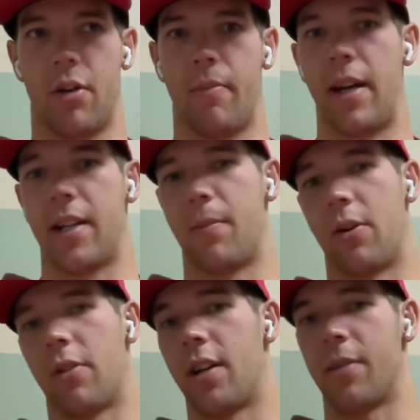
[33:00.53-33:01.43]
dirt bikes,
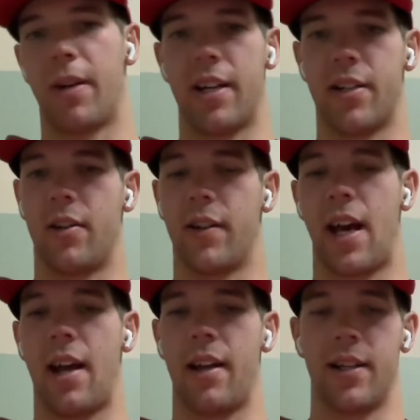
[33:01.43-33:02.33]
motocross bikes, all
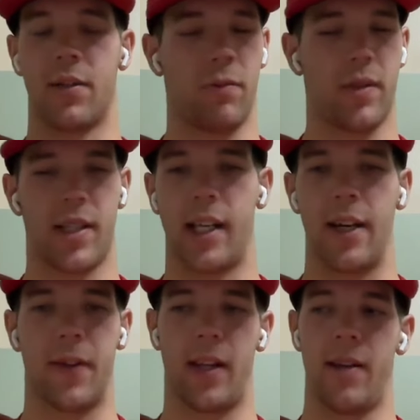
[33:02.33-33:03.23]
that, it's
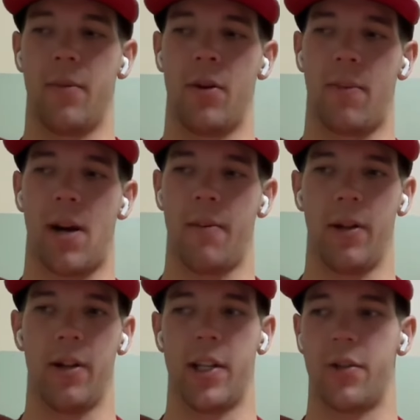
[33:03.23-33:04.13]
significantly more
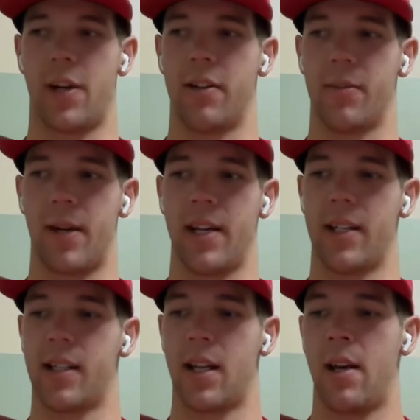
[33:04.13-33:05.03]
popular than trials
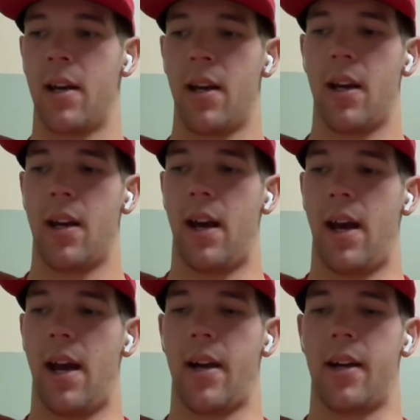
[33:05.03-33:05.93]
bikes.
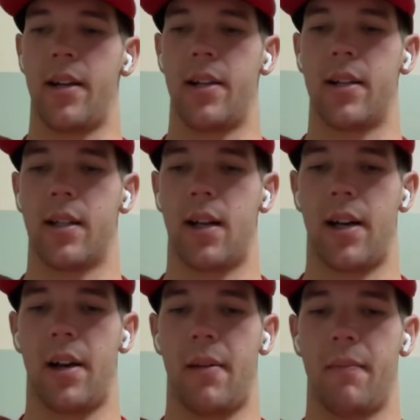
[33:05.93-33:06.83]
And
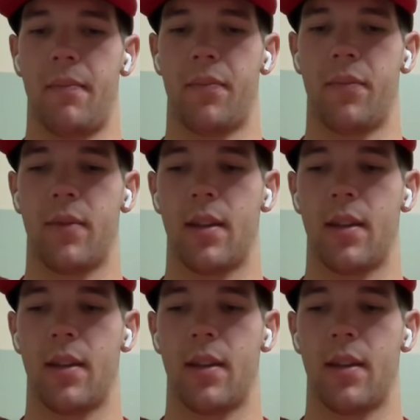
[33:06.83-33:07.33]
um,